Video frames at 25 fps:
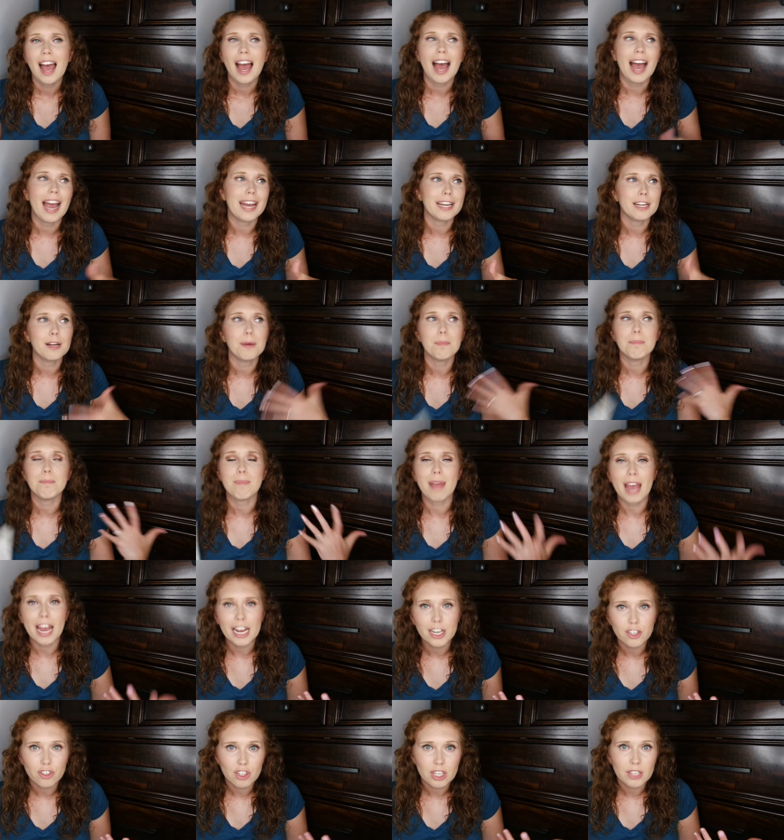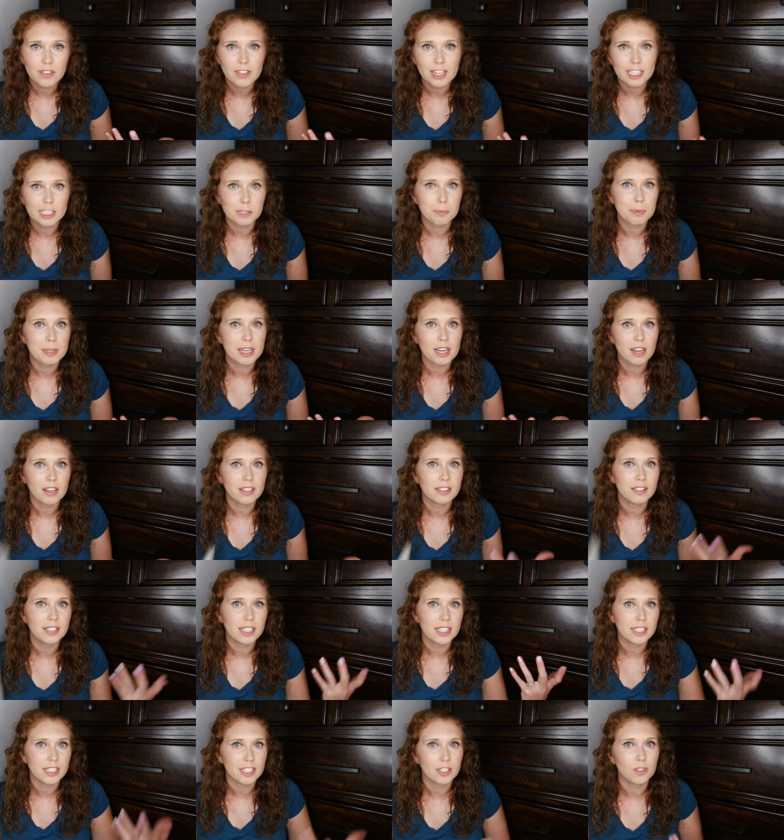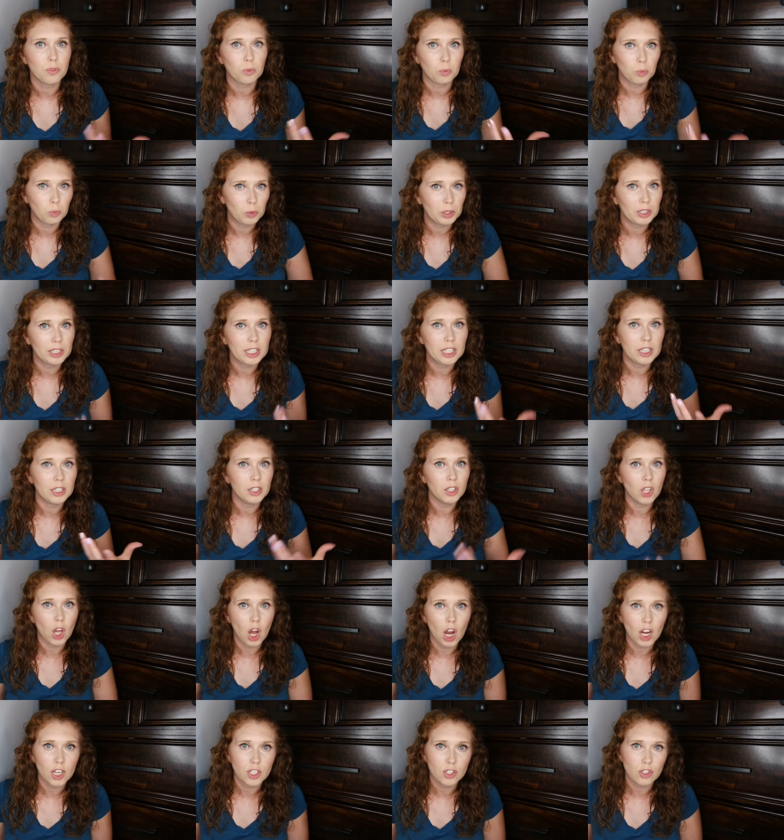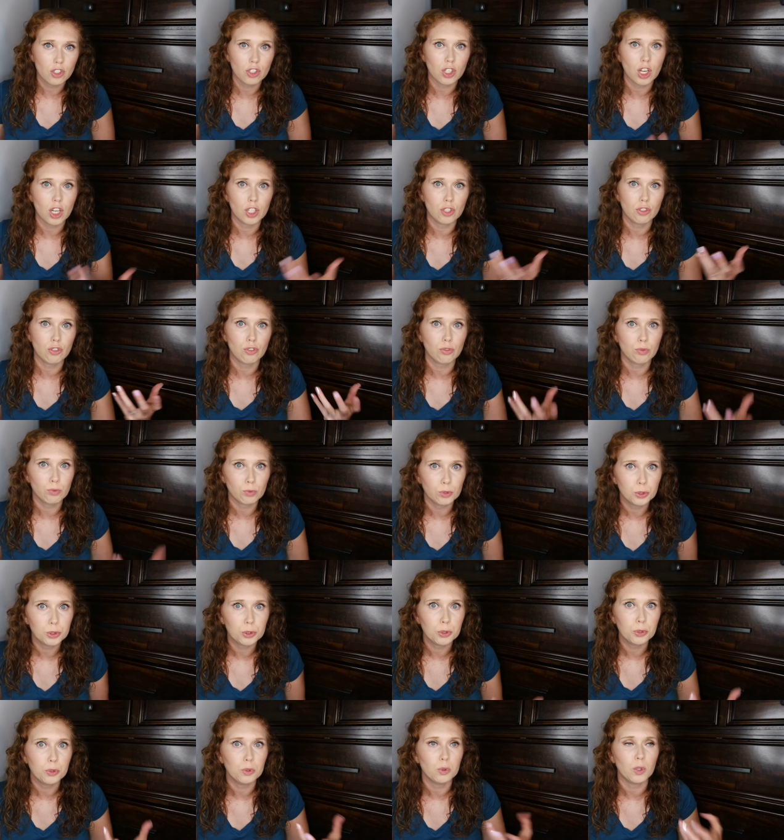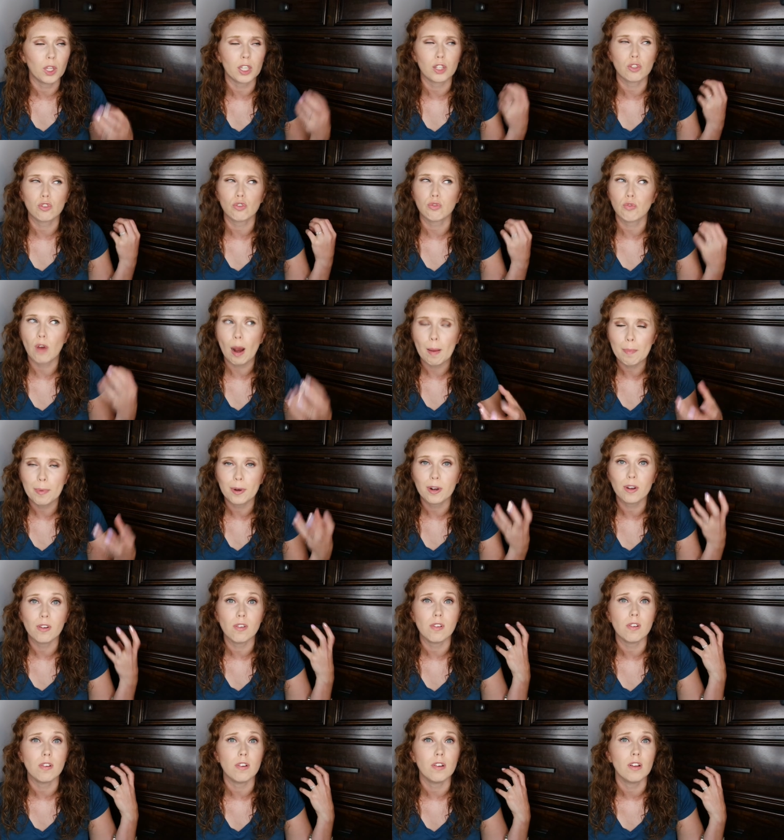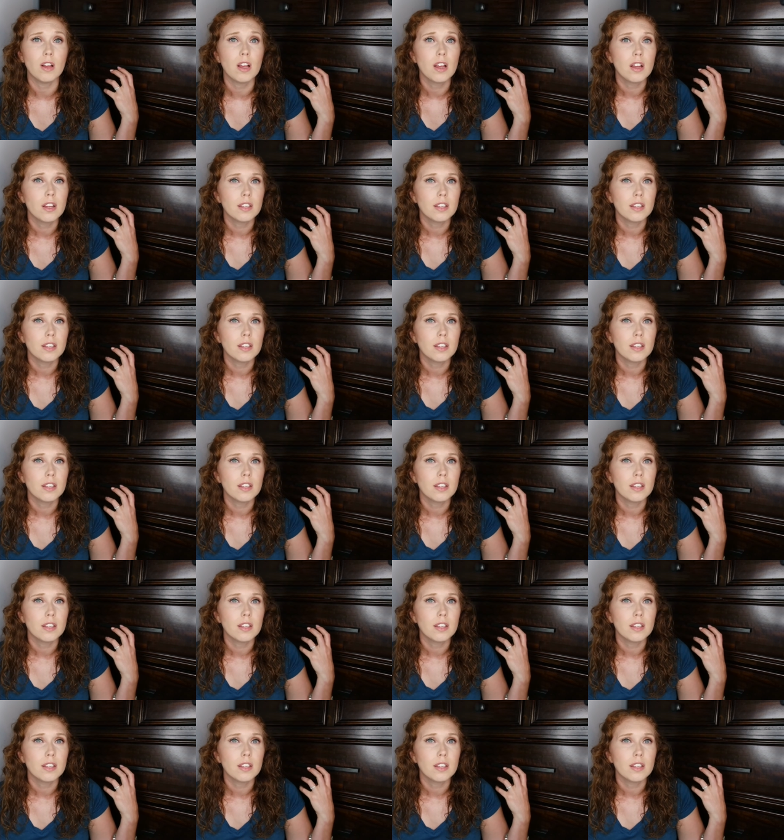I'd imagine that's because they didn't really launch a true like tropical